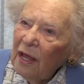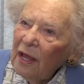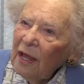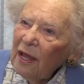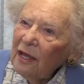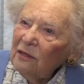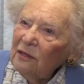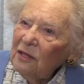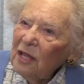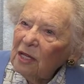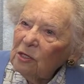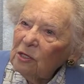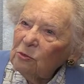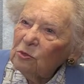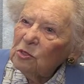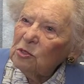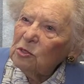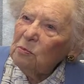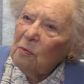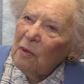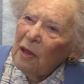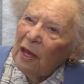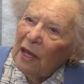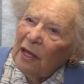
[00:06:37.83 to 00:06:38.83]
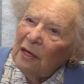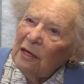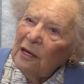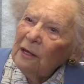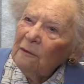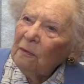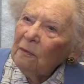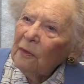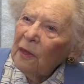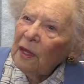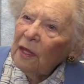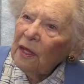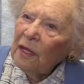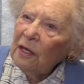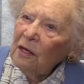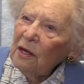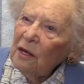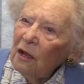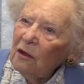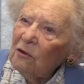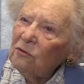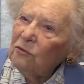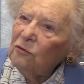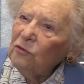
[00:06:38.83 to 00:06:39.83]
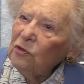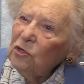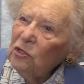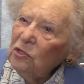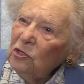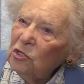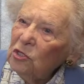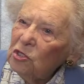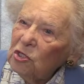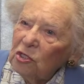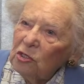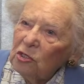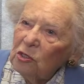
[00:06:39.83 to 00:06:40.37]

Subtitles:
and that was made in our furniture